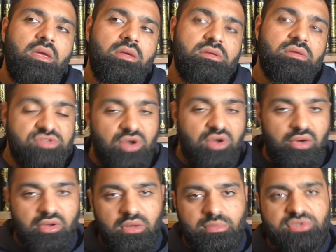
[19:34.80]

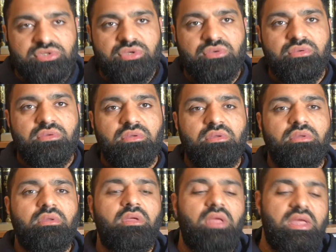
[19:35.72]
Scenario number two
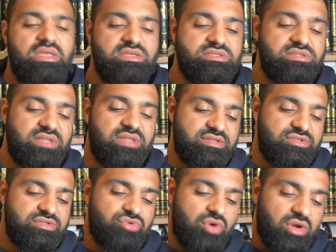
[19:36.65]
is there's a
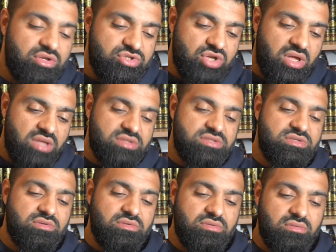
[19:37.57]
strong chance,
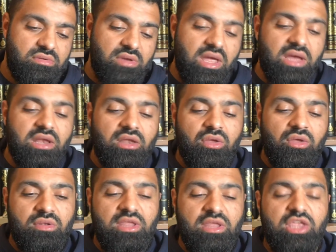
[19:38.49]

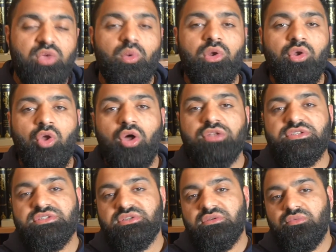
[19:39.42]
likelihood that you will
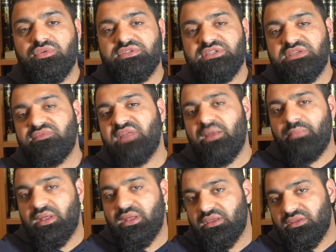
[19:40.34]
not receive that
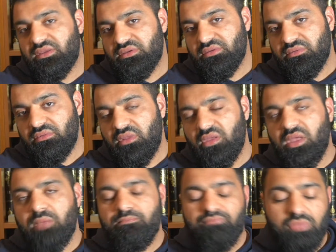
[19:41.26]
money.
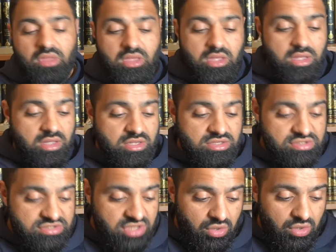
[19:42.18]
Okay,
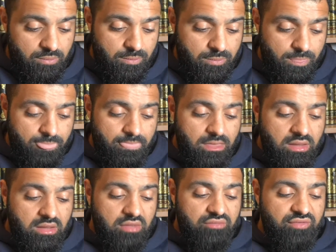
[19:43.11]
so
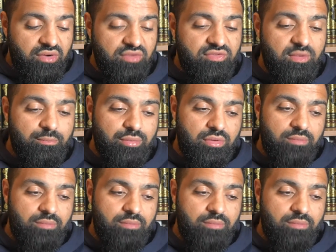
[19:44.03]
very simple.